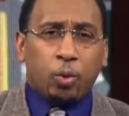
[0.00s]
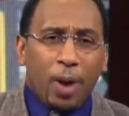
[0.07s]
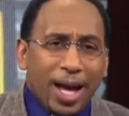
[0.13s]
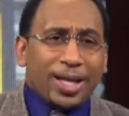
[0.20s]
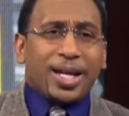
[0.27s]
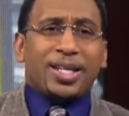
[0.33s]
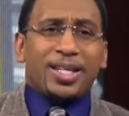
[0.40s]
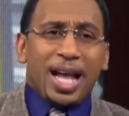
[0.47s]

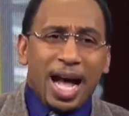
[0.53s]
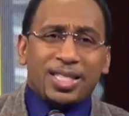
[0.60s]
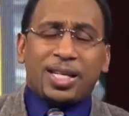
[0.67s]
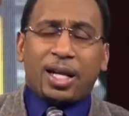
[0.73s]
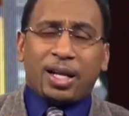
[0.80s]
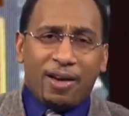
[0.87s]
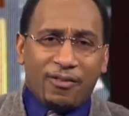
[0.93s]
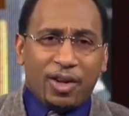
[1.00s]

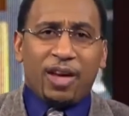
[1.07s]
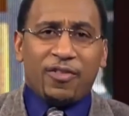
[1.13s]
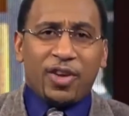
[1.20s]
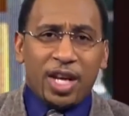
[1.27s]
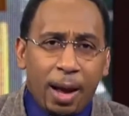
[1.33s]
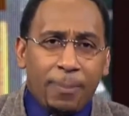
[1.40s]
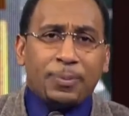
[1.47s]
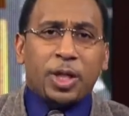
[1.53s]
recognize the level of
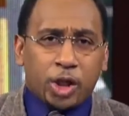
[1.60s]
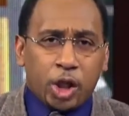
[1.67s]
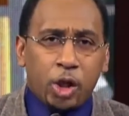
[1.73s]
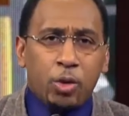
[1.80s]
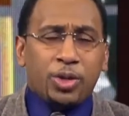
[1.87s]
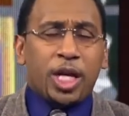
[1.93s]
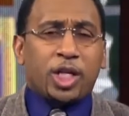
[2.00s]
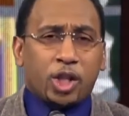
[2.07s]

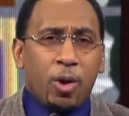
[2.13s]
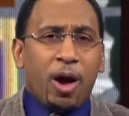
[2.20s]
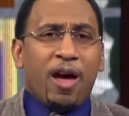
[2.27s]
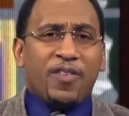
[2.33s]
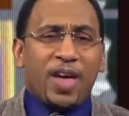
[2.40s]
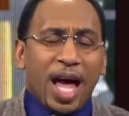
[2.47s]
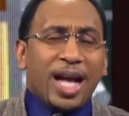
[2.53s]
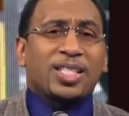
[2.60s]
ineptitude that you
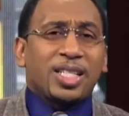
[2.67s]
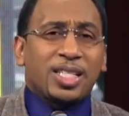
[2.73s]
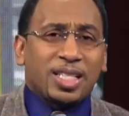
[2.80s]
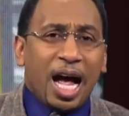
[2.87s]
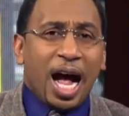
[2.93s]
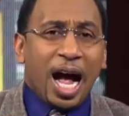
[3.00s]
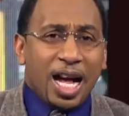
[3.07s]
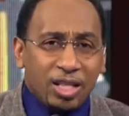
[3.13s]
have
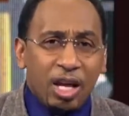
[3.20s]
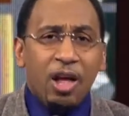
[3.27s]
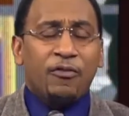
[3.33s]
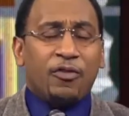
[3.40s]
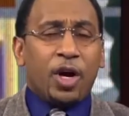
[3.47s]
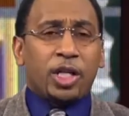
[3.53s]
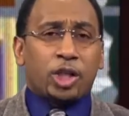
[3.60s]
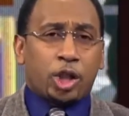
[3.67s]
exercised
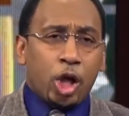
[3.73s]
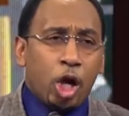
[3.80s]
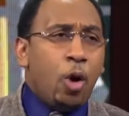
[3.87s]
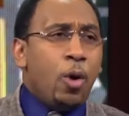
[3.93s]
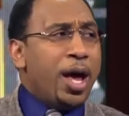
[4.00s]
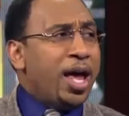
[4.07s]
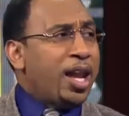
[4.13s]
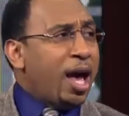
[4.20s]
for
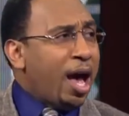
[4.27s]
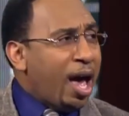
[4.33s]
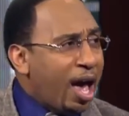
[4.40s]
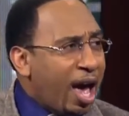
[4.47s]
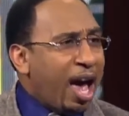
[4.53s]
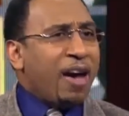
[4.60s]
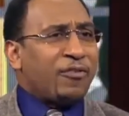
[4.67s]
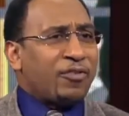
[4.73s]

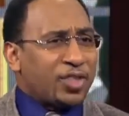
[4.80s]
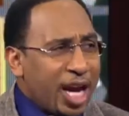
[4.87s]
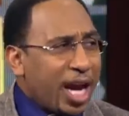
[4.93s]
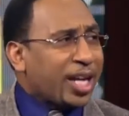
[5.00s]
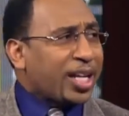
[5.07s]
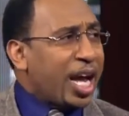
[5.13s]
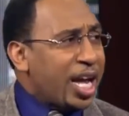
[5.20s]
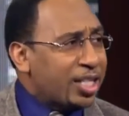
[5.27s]
2.5
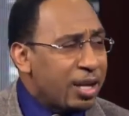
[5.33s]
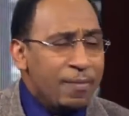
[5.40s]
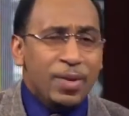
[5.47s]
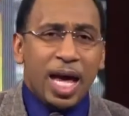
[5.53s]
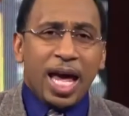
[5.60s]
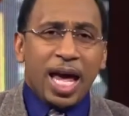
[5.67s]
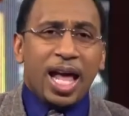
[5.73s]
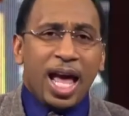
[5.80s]

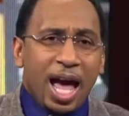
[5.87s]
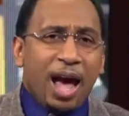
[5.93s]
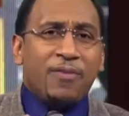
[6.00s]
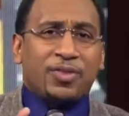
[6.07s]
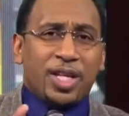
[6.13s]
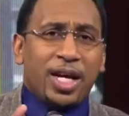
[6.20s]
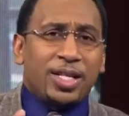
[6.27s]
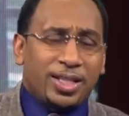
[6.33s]
decades and
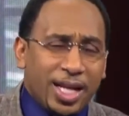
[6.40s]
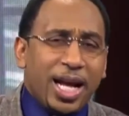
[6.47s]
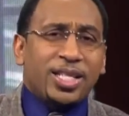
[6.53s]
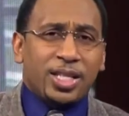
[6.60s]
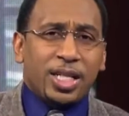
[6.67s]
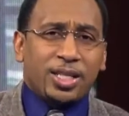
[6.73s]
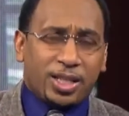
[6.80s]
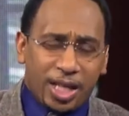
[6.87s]
have the
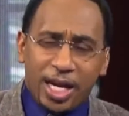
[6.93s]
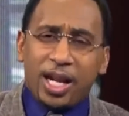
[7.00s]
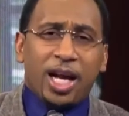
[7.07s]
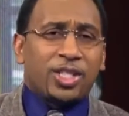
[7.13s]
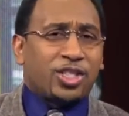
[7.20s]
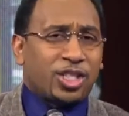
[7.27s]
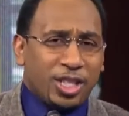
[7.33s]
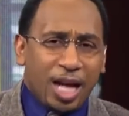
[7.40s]
decency
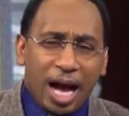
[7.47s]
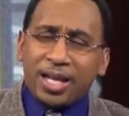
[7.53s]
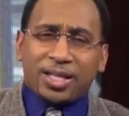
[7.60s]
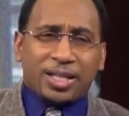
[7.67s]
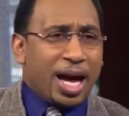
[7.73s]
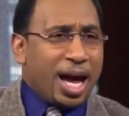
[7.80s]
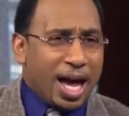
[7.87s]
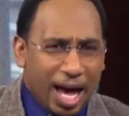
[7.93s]
to
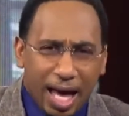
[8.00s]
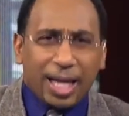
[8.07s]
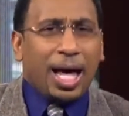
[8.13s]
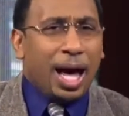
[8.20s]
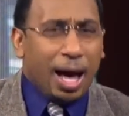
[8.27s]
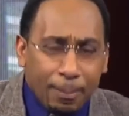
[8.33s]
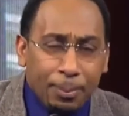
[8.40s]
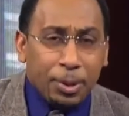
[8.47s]
shut the hell
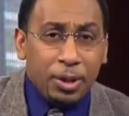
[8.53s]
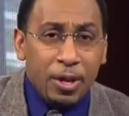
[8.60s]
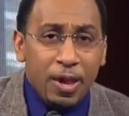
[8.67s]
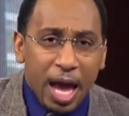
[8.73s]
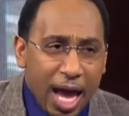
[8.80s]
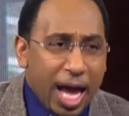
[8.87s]
up